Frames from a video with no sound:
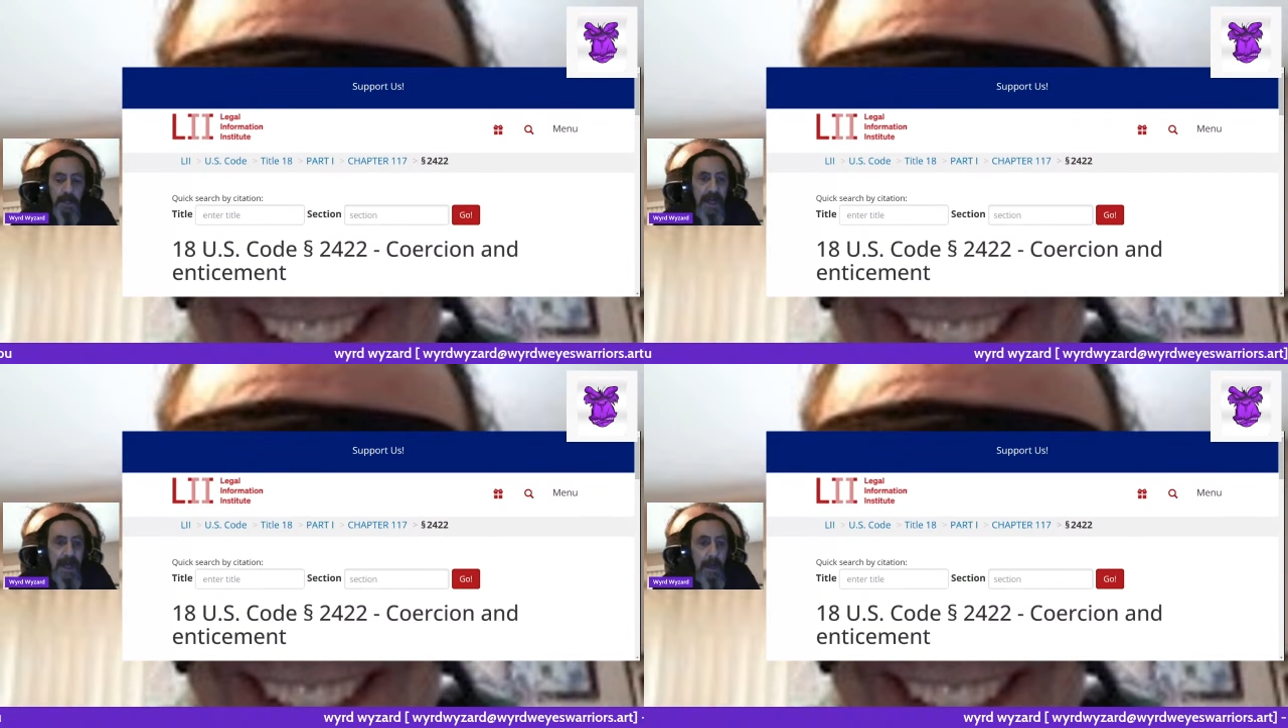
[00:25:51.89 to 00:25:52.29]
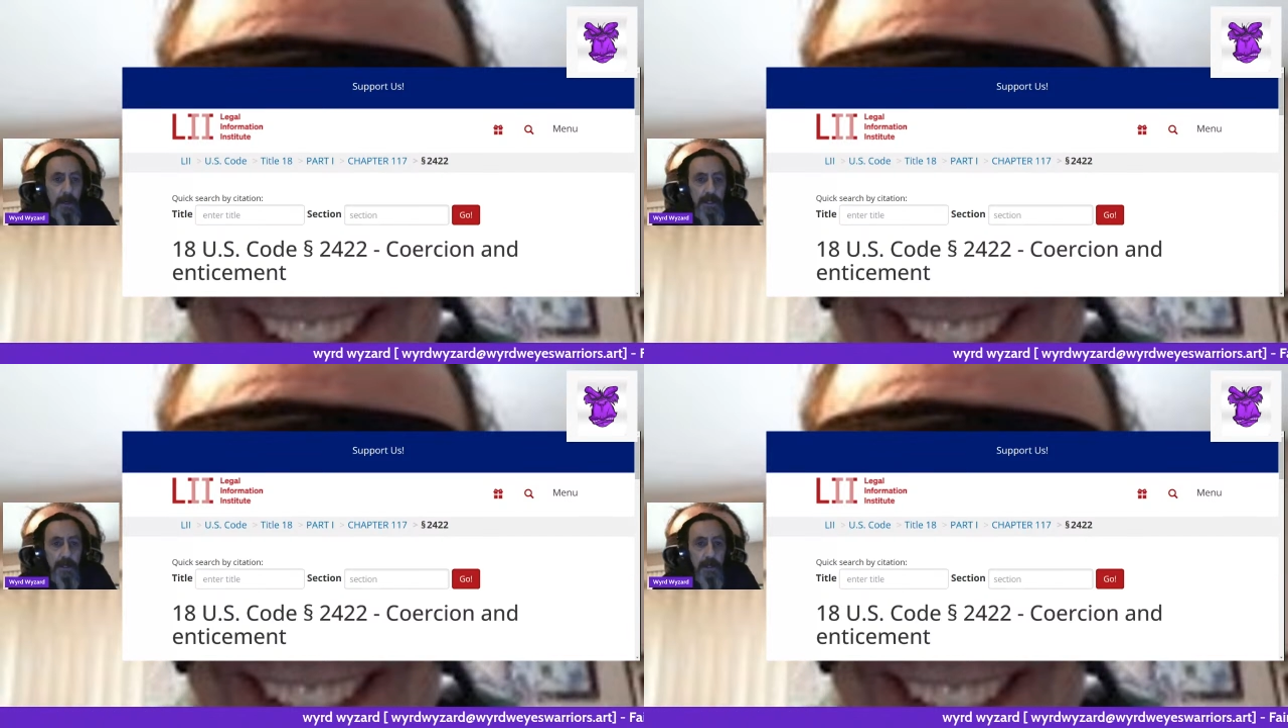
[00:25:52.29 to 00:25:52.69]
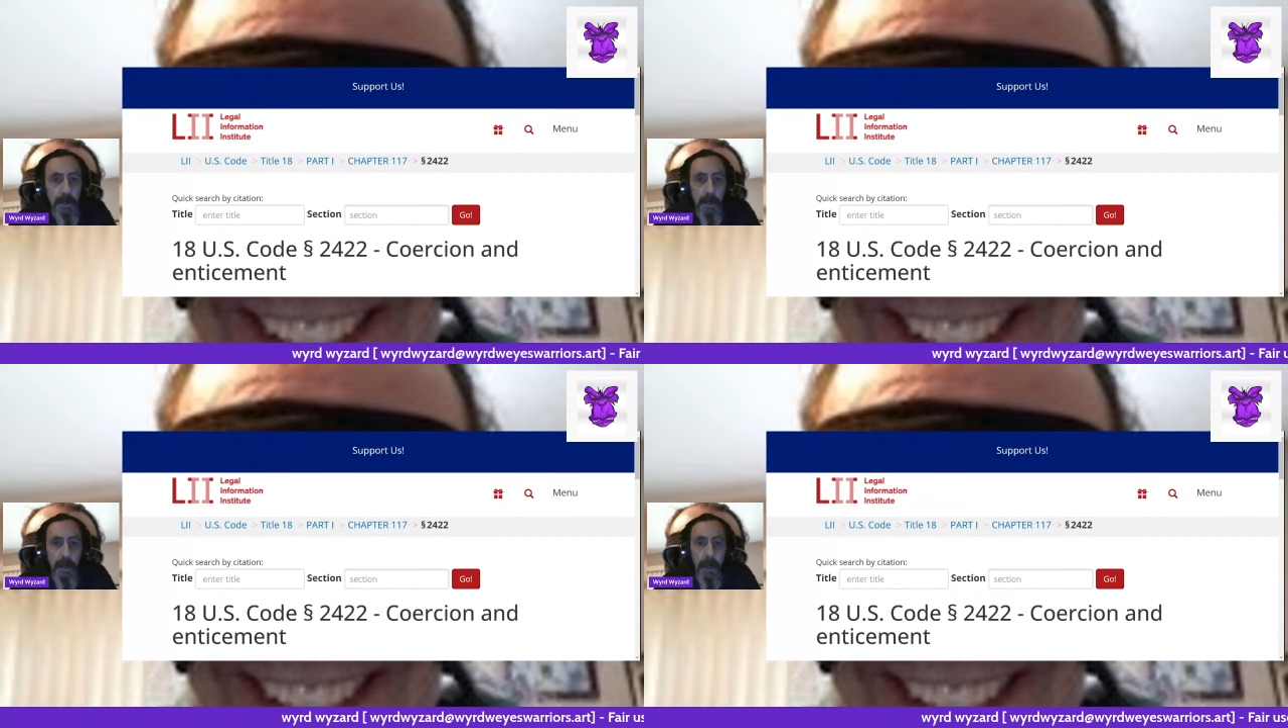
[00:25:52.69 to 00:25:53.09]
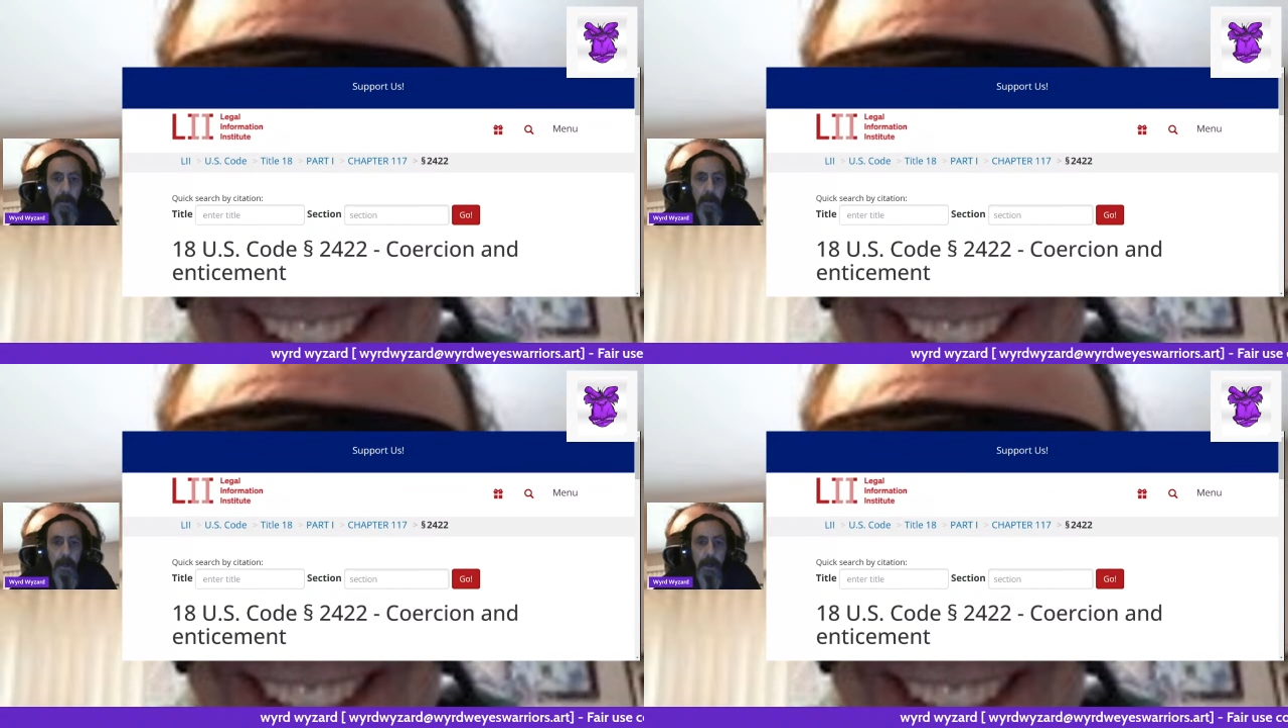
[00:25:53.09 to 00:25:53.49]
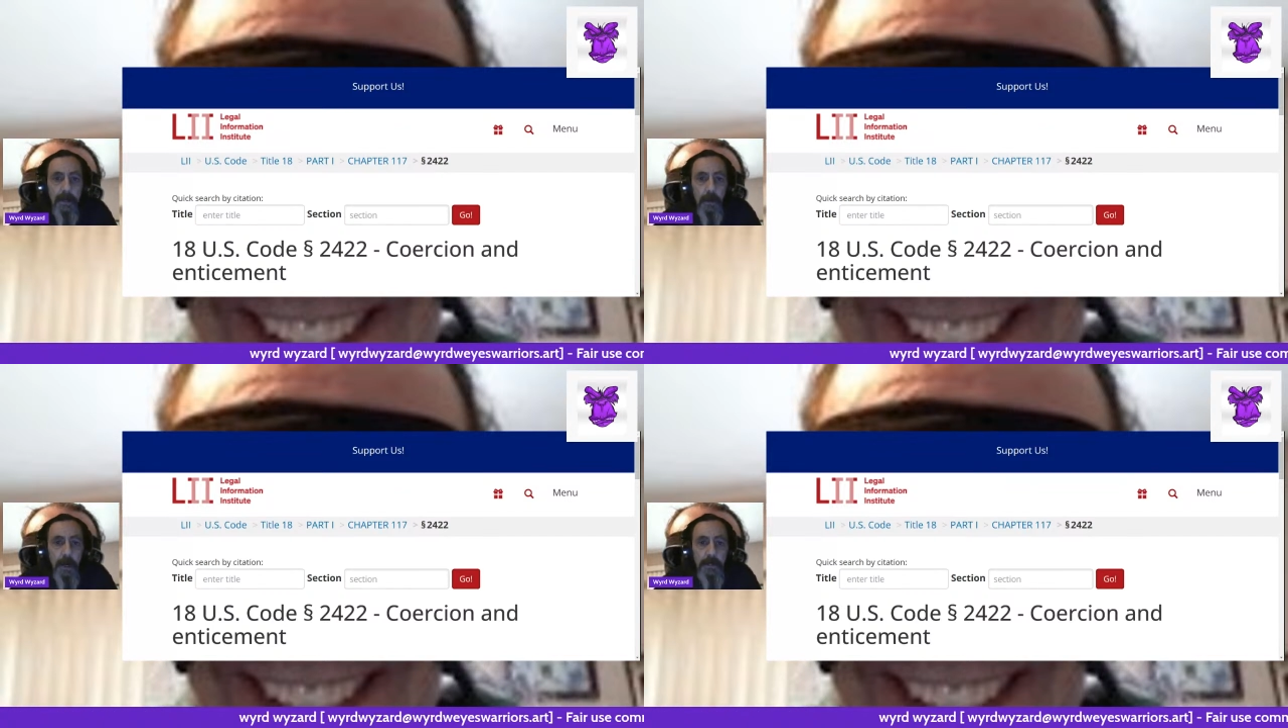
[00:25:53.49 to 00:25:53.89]
language and
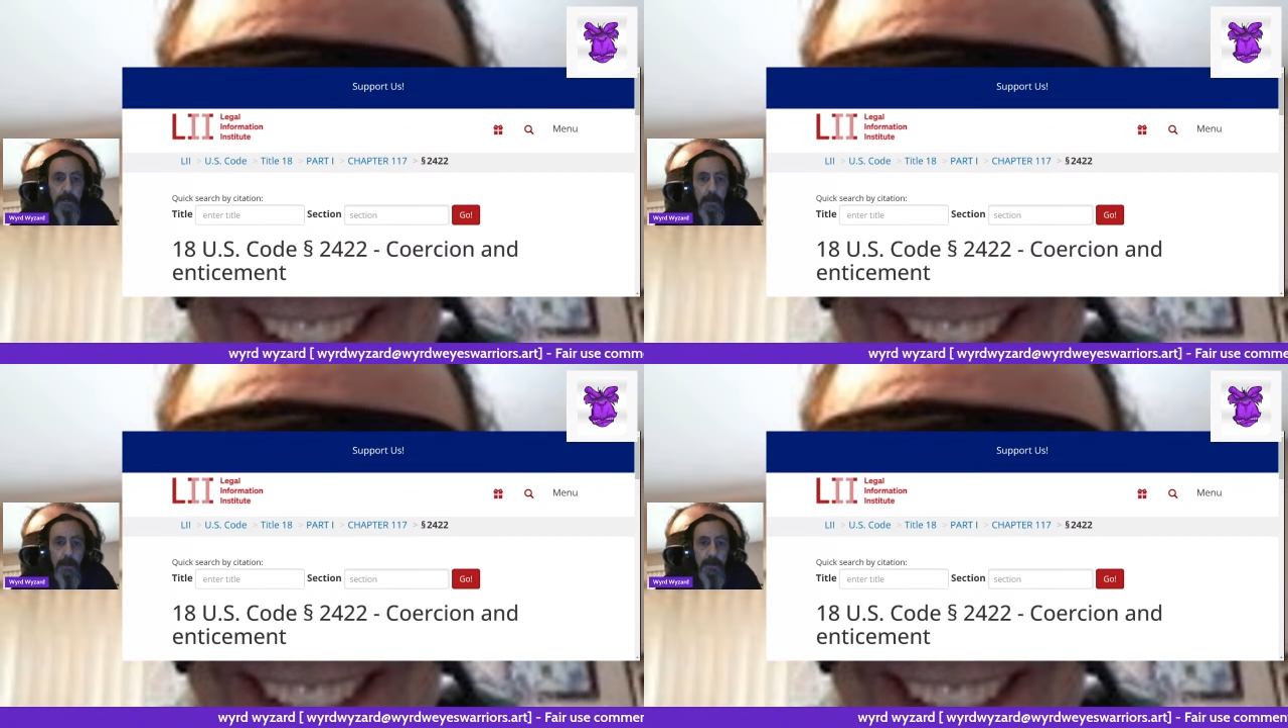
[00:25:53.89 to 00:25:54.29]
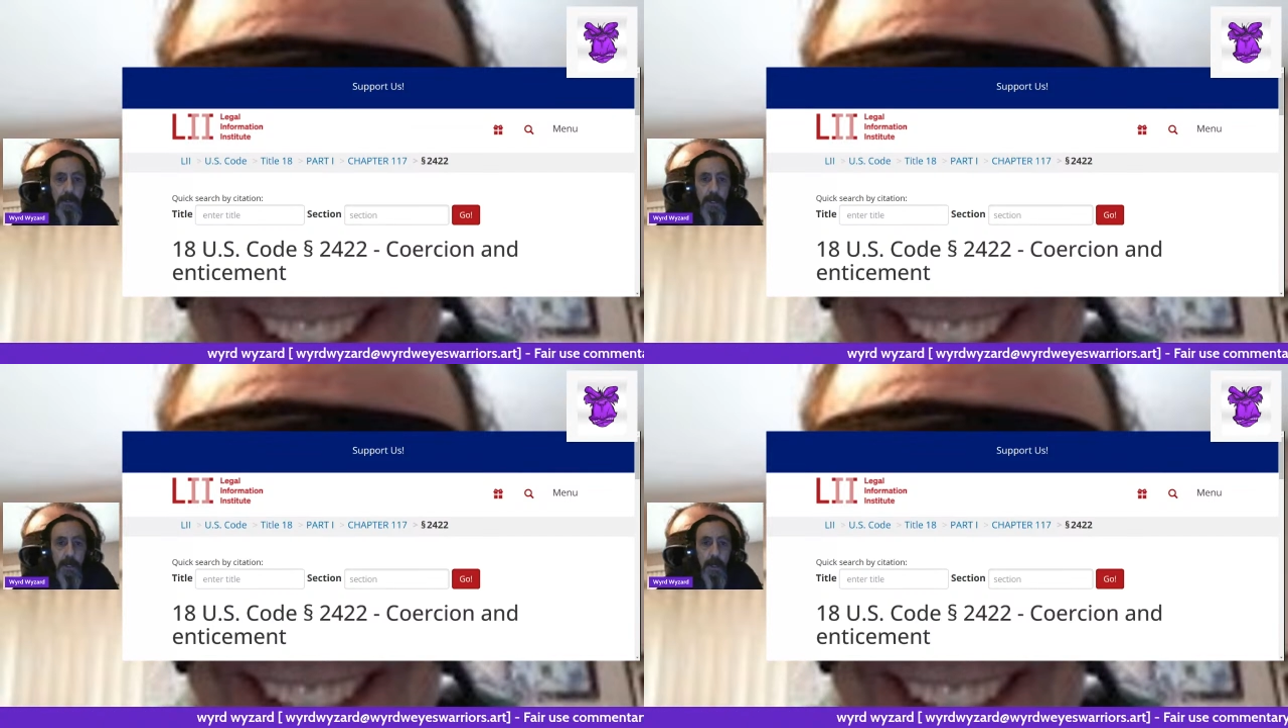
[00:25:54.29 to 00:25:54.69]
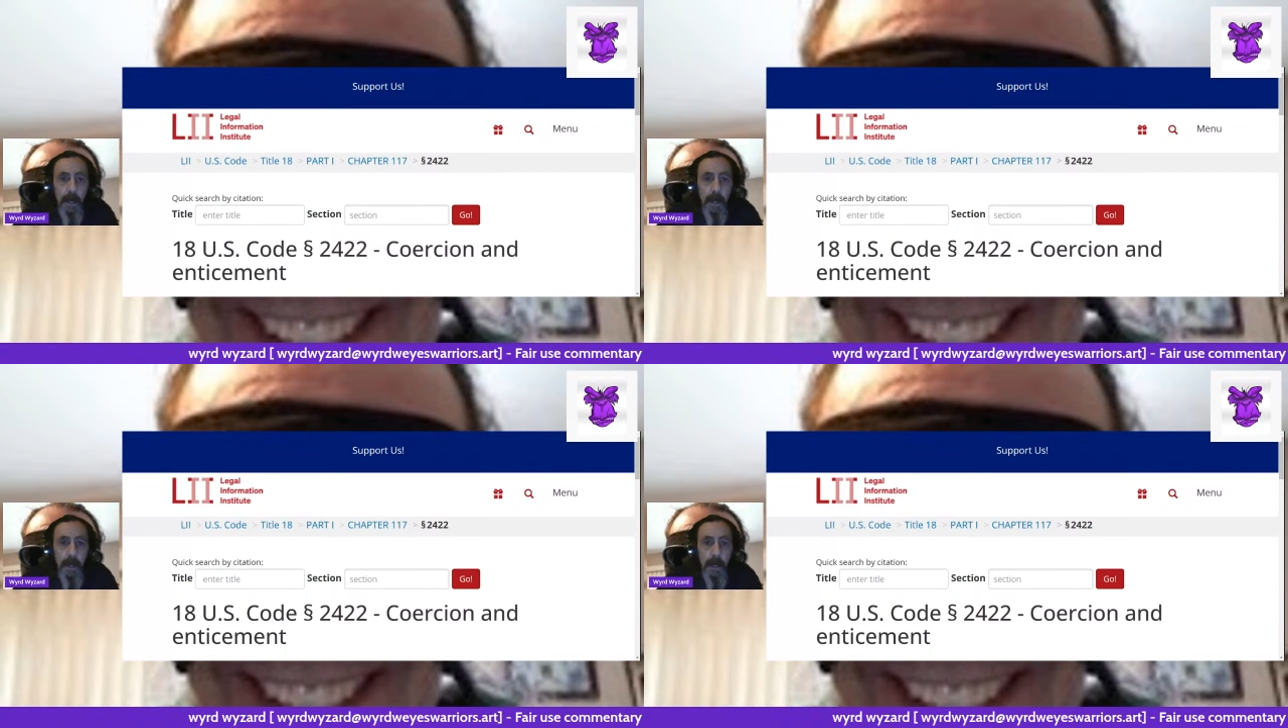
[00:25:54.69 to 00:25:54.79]
realize what it's doing to you.